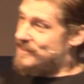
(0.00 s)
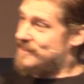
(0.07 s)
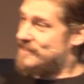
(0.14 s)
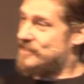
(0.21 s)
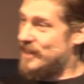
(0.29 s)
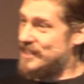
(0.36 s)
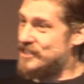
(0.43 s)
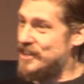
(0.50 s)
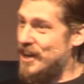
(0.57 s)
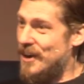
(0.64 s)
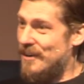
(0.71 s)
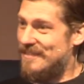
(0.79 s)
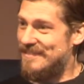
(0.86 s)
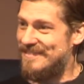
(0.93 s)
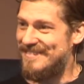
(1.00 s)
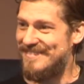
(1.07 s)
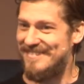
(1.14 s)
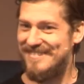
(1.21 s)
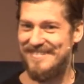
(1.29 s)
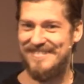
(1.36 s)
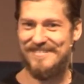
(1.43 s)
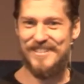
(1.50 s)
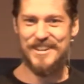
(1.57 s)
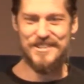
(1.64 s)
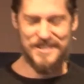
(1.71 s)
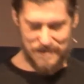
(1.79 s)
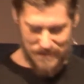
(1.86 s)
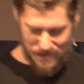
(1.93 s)
So let's go.
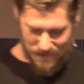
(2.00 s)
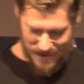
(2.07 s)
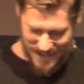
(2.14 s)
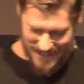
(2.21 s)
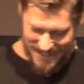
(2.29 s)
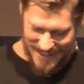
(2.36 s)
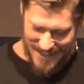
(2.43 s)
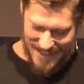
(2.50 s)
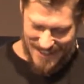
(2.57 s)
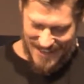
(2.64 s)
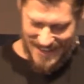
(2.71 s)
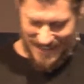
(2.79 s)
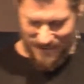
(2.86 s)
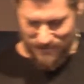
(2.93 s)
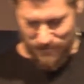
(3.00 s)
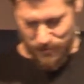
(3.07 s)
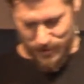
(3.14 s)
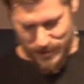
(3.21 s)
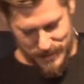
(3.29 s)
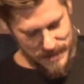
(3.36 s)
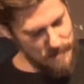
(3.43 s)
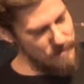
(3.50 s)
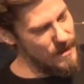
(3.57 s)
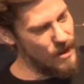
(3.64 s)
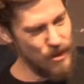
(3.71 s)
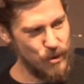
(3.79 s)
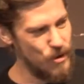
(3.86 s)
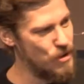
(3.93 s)
Verse number one that I like Worship the
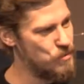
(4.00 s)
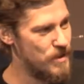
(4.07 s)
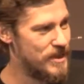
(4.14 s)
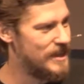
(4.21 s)
Lord with